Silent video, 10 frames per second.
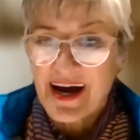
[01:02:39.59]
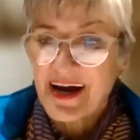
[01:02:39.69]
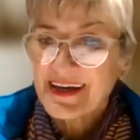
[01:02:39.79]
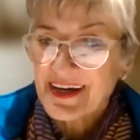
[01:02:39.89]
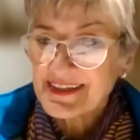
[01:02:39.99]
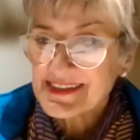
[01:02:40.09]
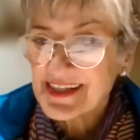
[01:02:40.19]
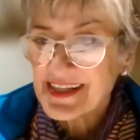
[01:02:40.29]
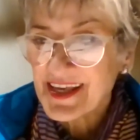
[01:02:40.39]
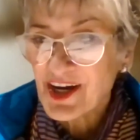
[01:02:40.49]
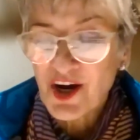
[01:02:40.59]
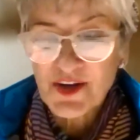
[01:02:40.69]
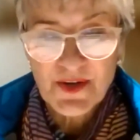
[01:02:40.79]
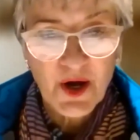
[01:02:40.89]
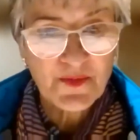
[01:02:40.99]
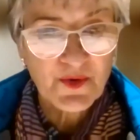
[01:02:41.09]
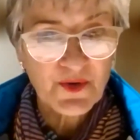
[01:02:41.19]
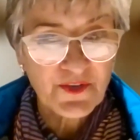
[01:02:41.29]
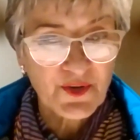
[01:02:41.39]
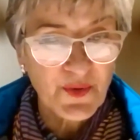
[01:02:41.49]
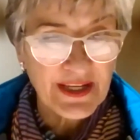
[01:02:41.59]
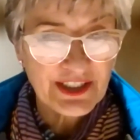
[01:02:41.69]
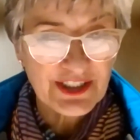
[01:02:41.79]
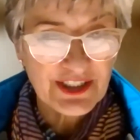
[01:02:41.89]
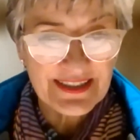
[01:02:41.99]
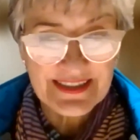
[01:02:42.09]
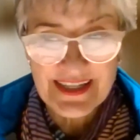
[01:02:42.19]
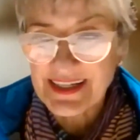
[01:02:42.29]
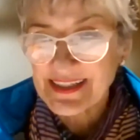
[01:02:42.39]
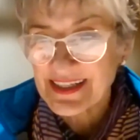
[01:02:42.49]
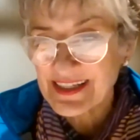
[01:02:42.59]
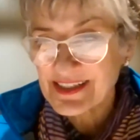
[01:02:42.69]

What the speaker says: I can't see there are no more questions, and